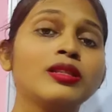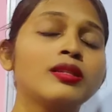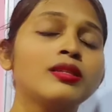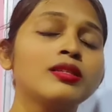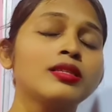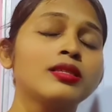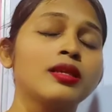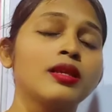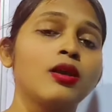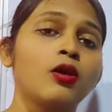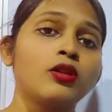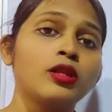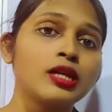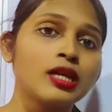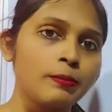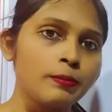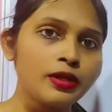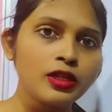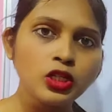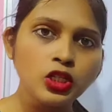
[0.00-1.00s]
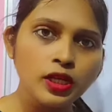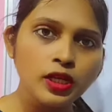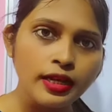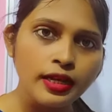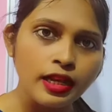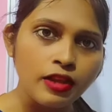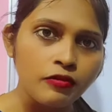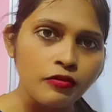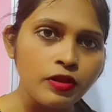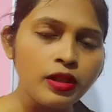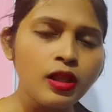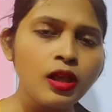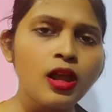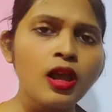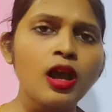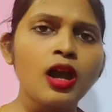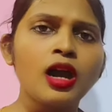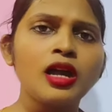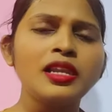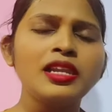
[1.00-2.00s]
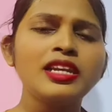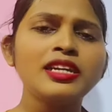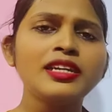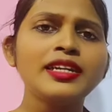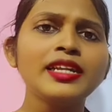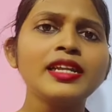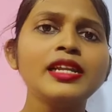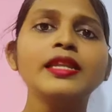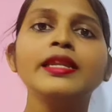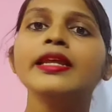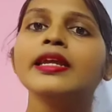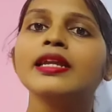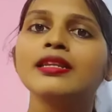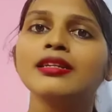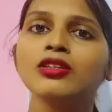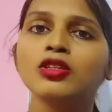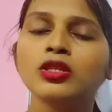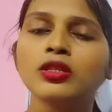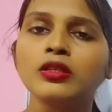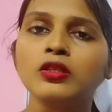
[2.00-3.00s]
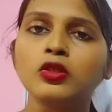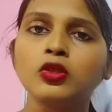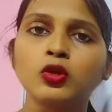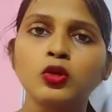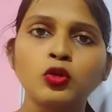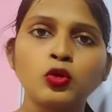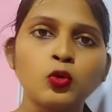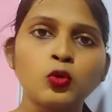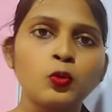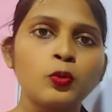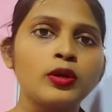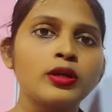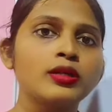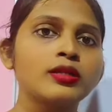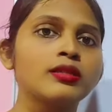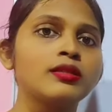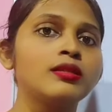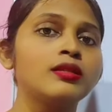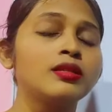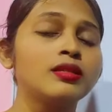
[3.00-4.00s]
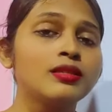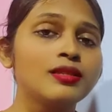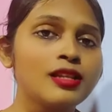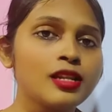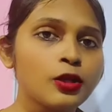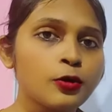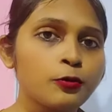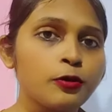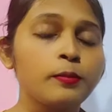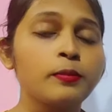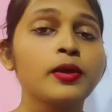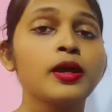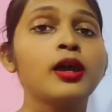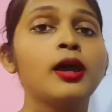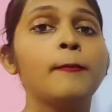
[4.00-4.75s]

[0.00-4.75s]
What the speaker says: this thing on a commercial level. A little negligence towards the silkworm